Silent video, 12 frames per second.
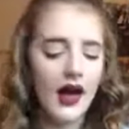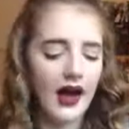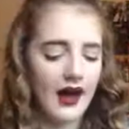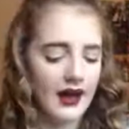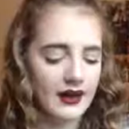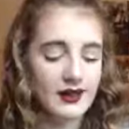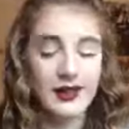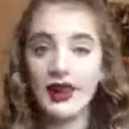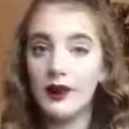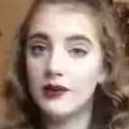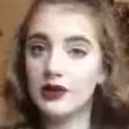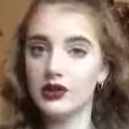And
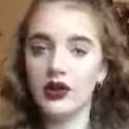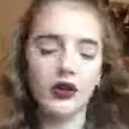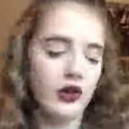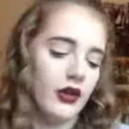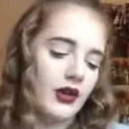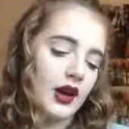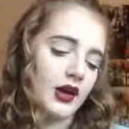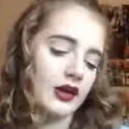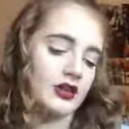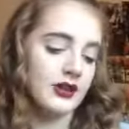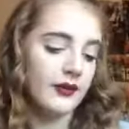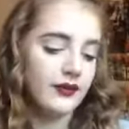yeah, I'm going to talk through the
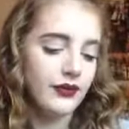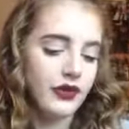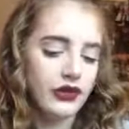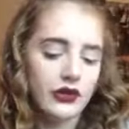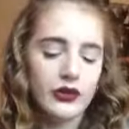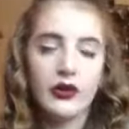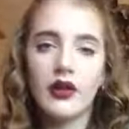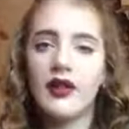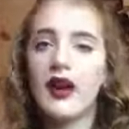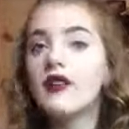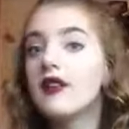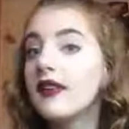colours. So
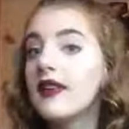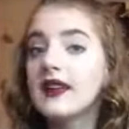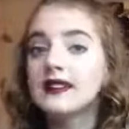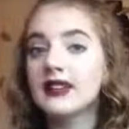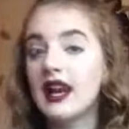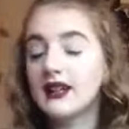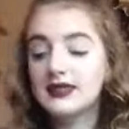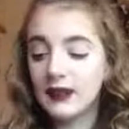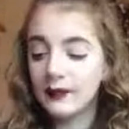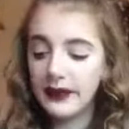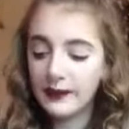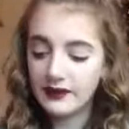they have the exact
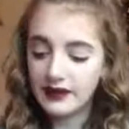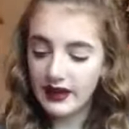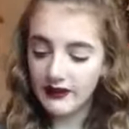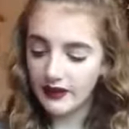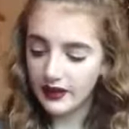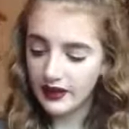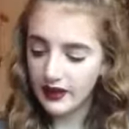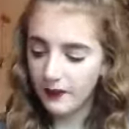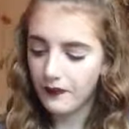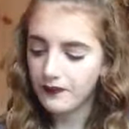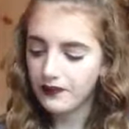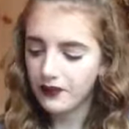same names and
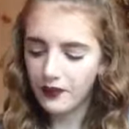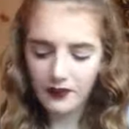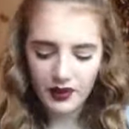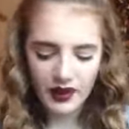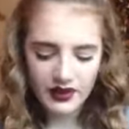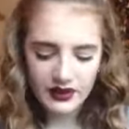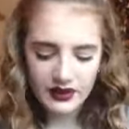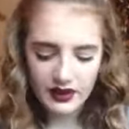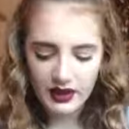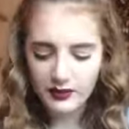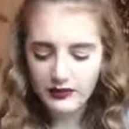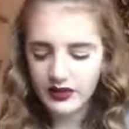everything, but the
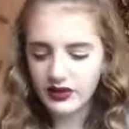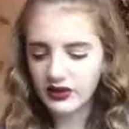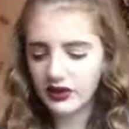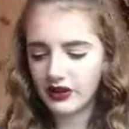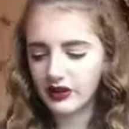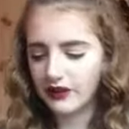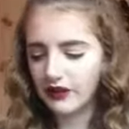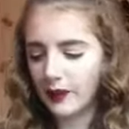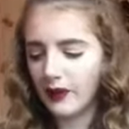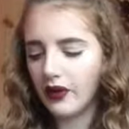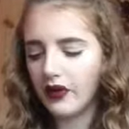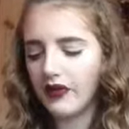names are starting to
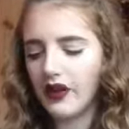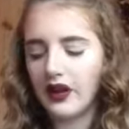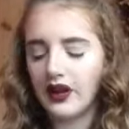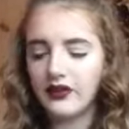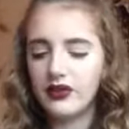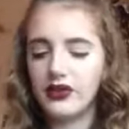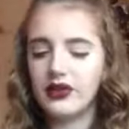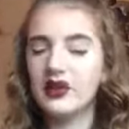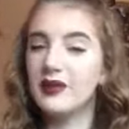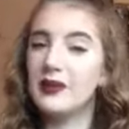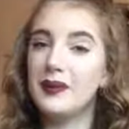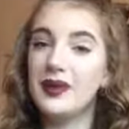rub off and I've
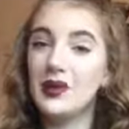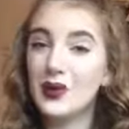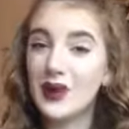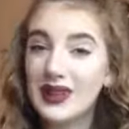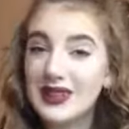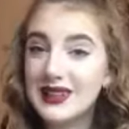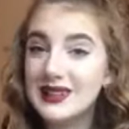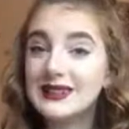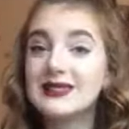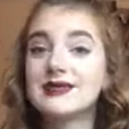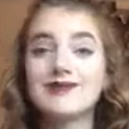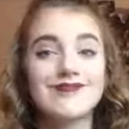used it maybe
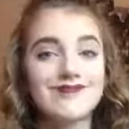twice.